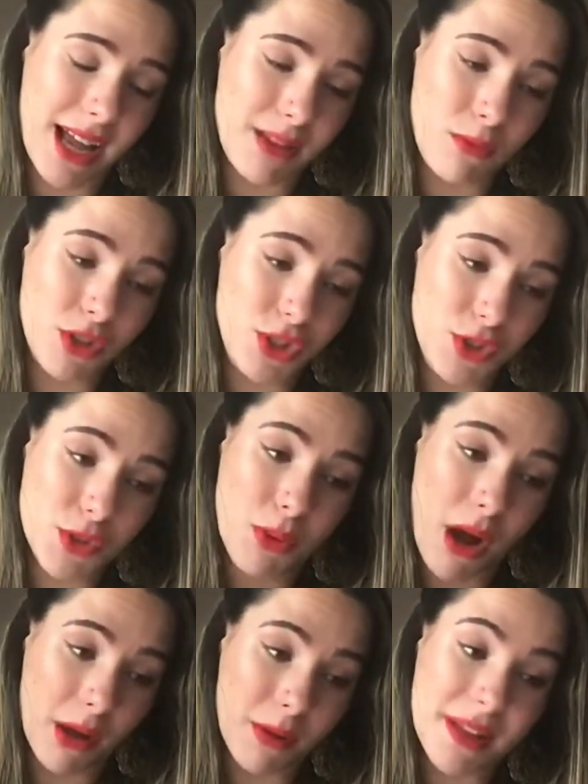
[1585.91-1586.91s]
I would use
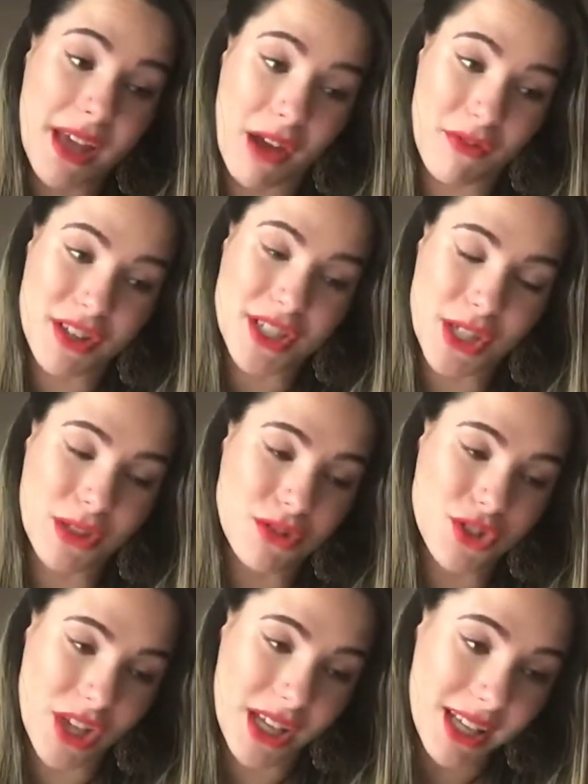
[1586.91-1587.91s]
probably every single
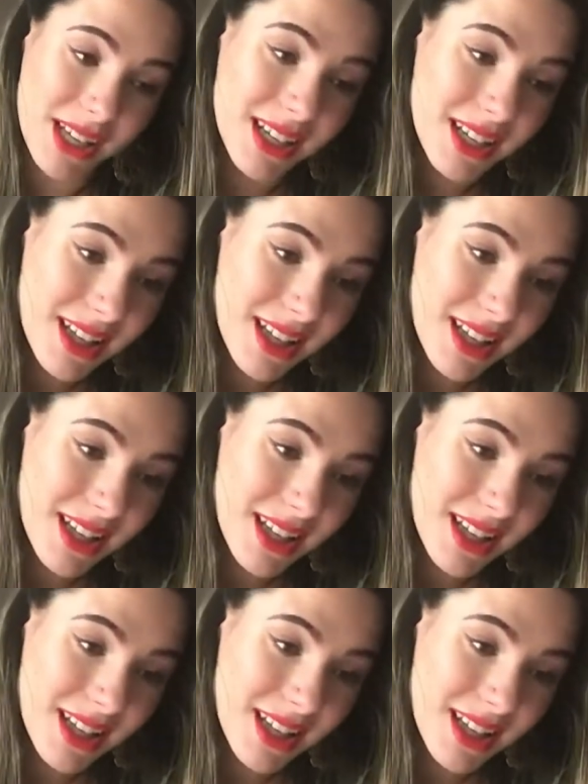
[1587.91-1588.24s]
shade.